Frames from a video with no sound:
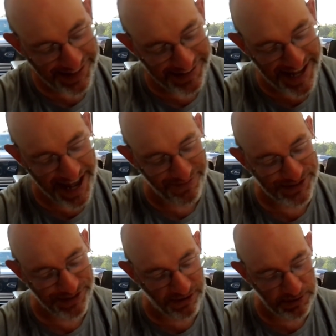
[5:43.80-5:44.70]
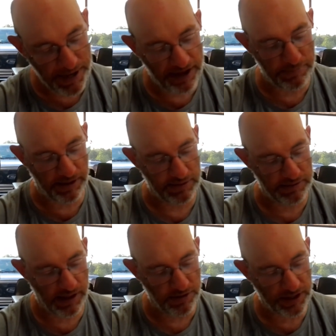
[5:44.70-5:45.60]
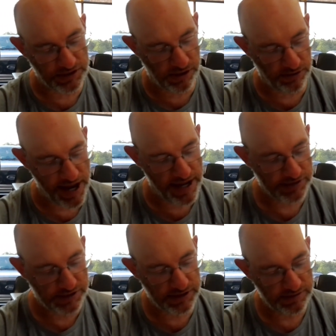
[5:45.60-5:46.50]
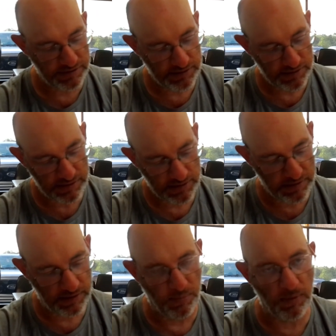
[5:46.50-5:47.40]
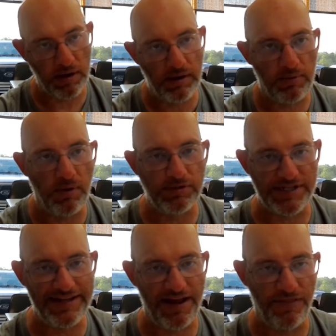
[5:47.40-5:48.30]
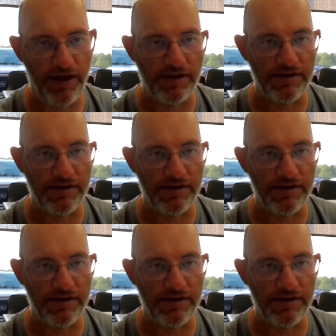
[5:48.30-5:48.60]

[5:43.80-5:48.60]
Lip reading: Cadavers along the pavement, otherwise known as, what was that dead thing?